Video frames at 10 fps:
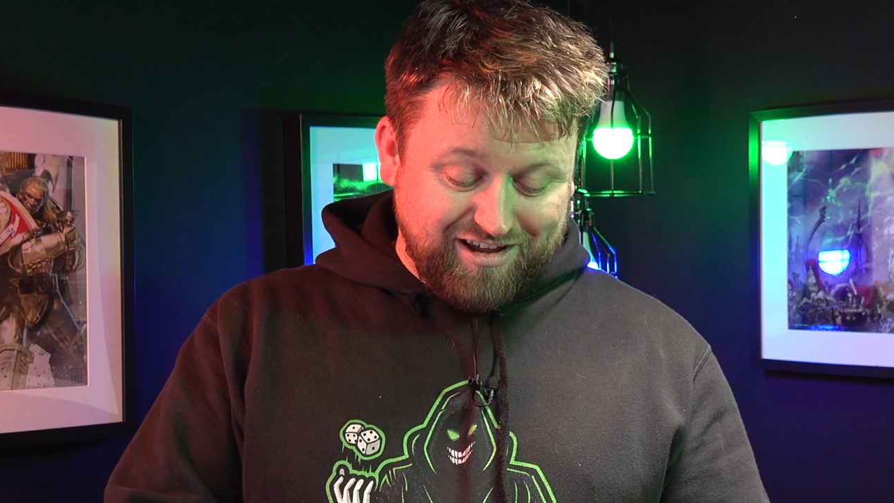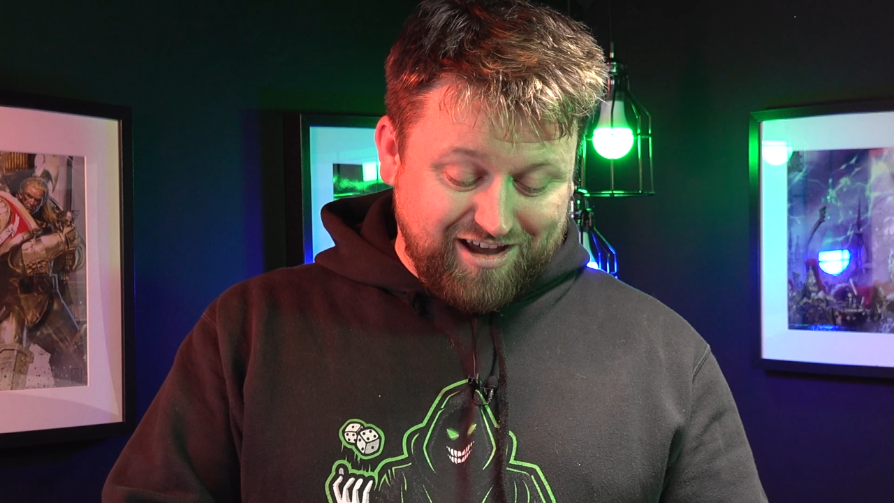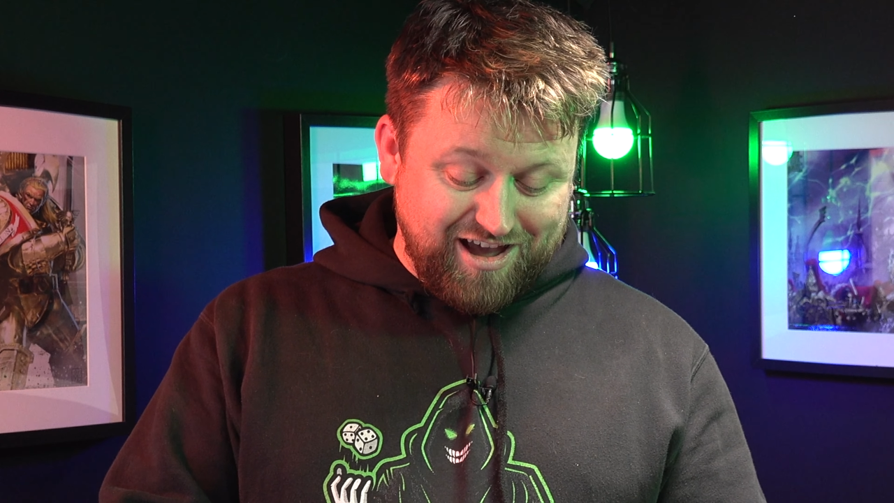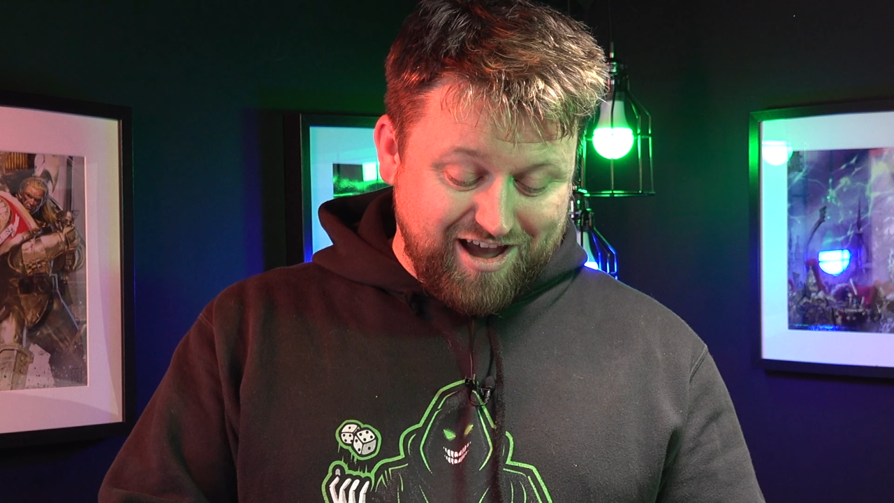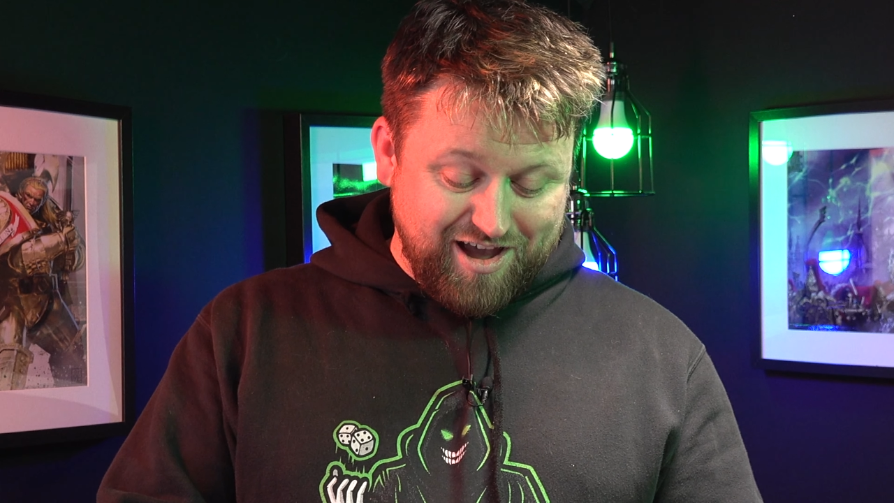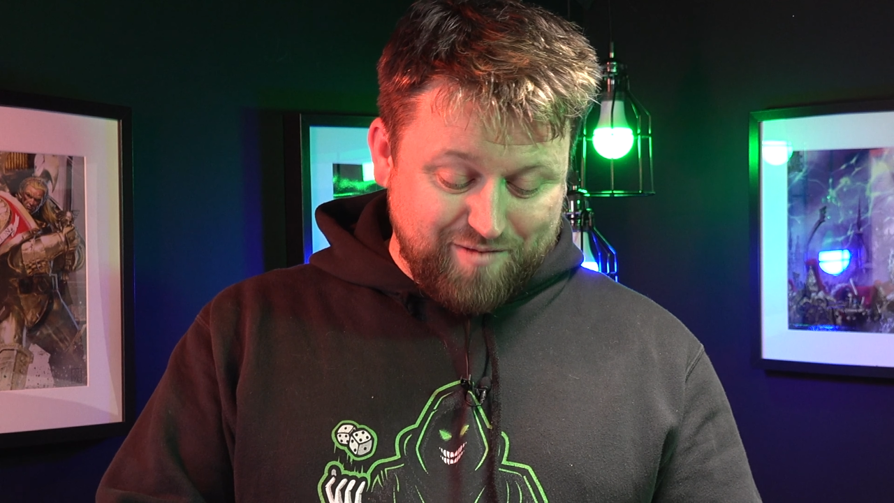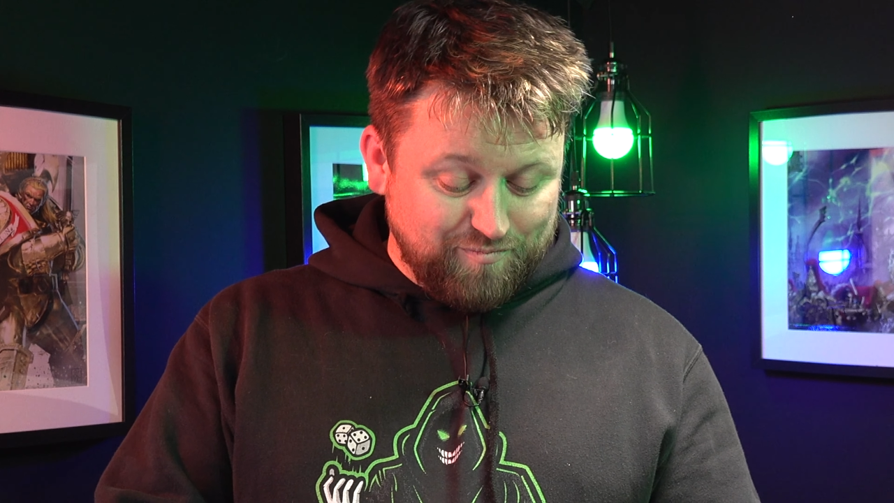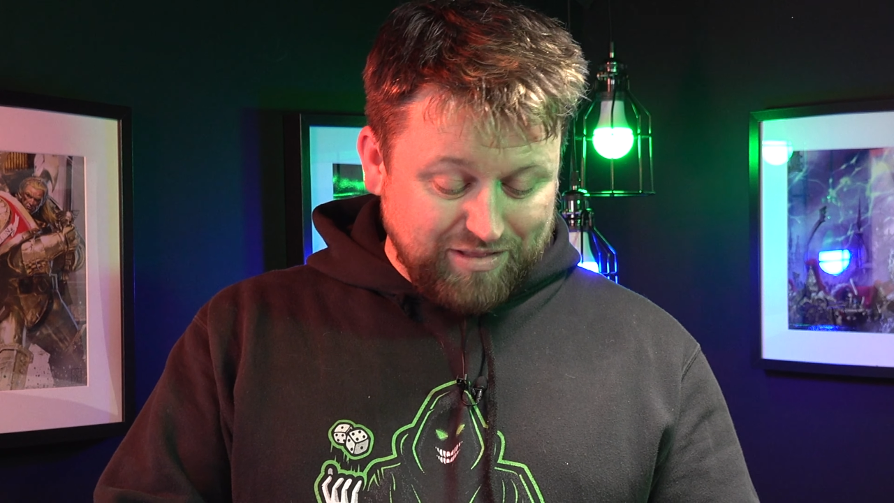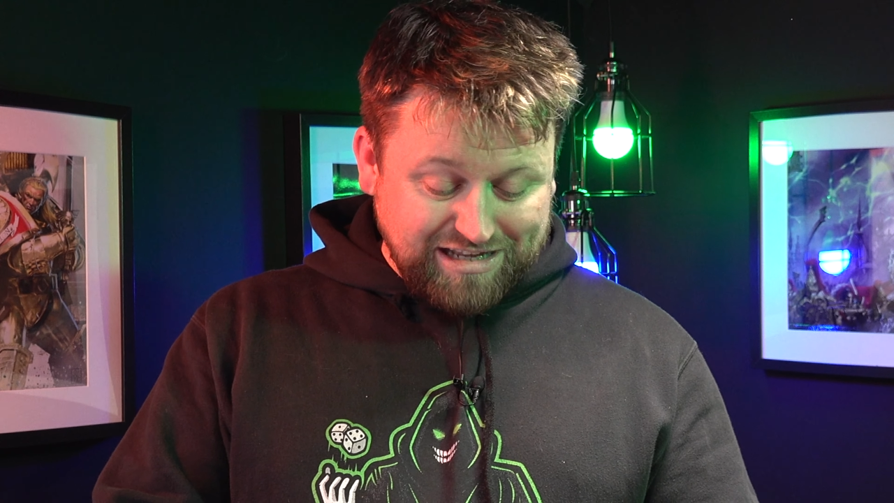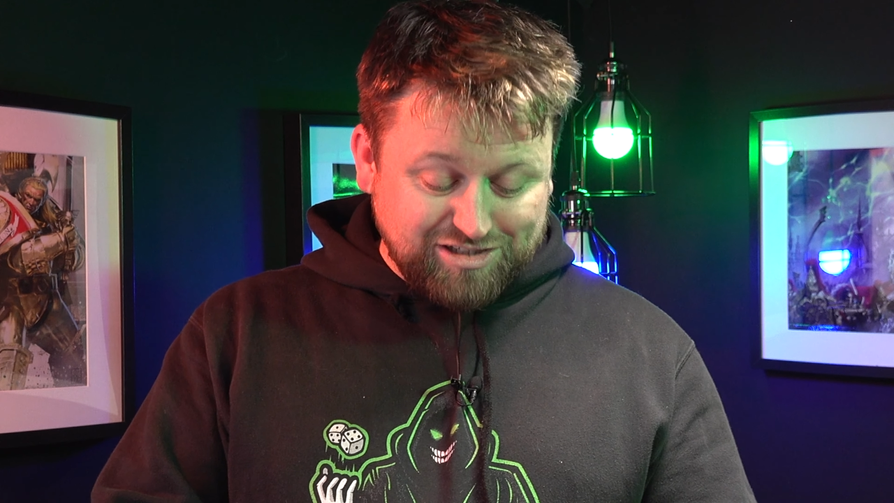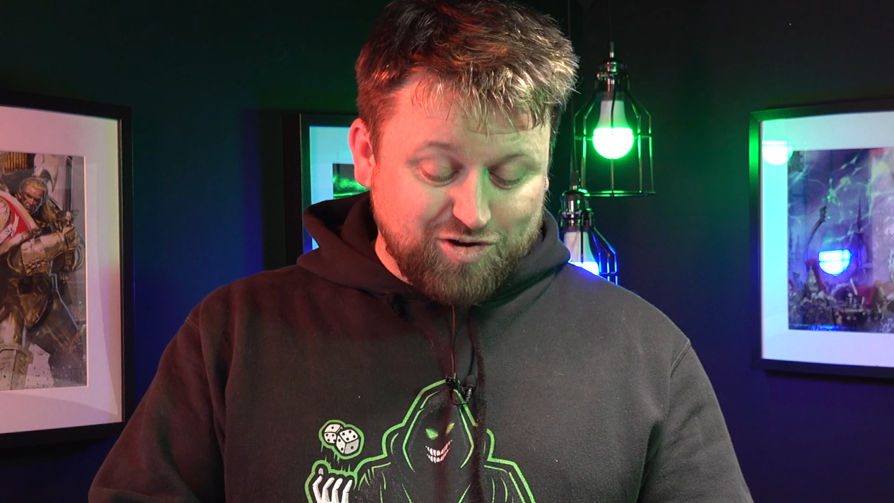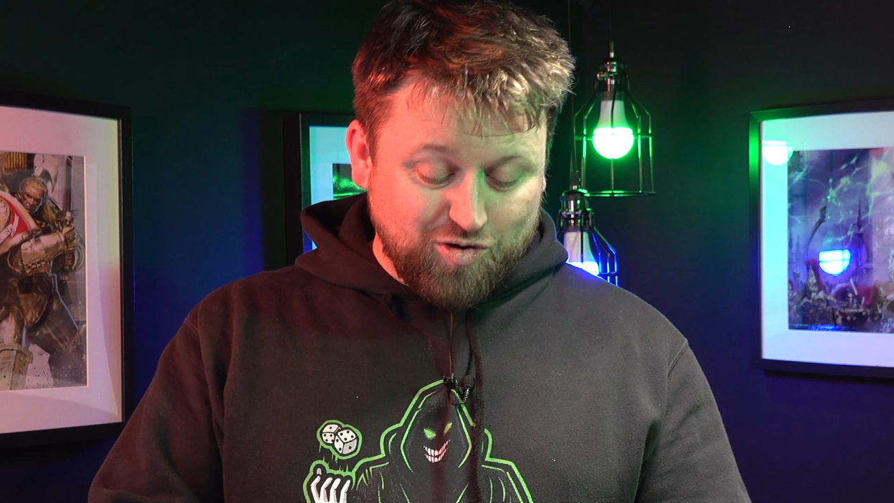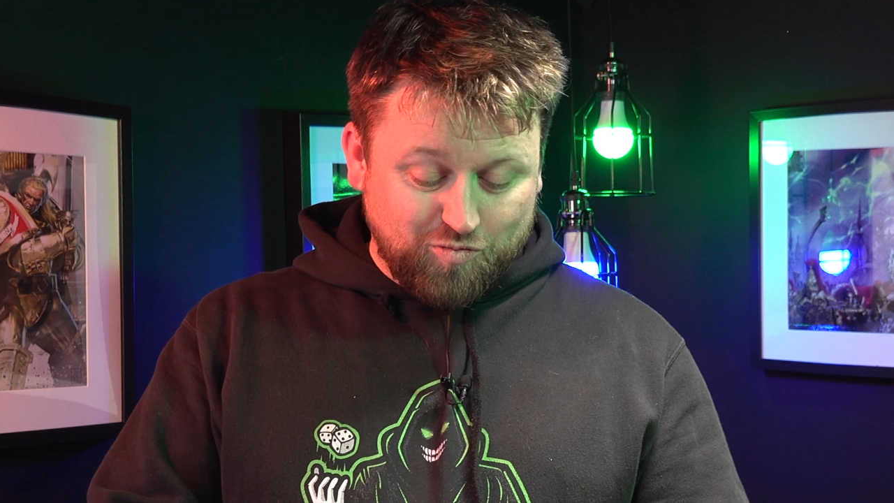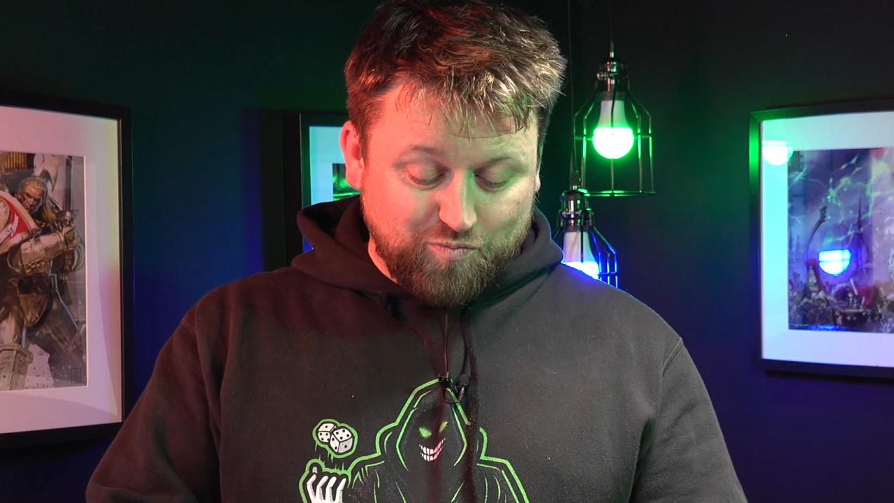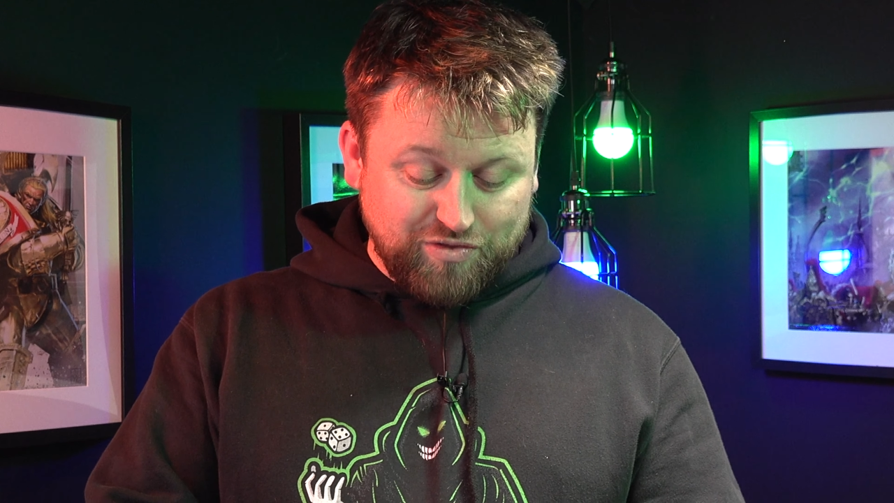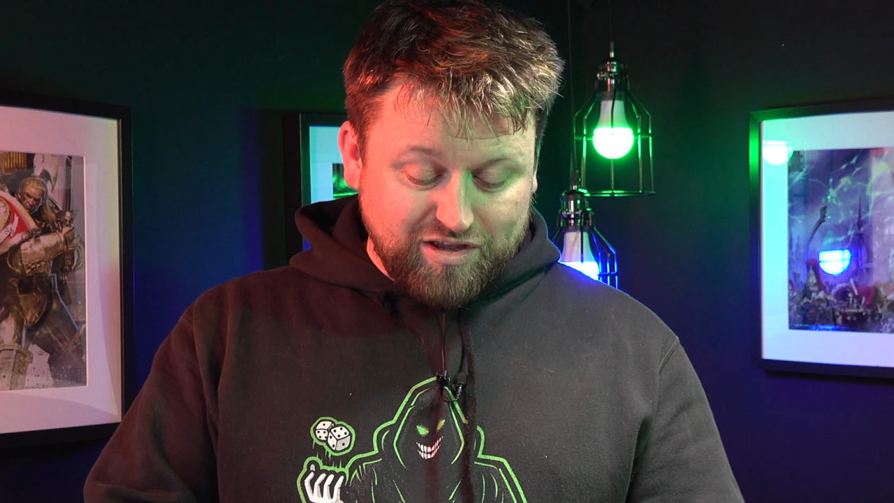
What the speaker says: And that's cool.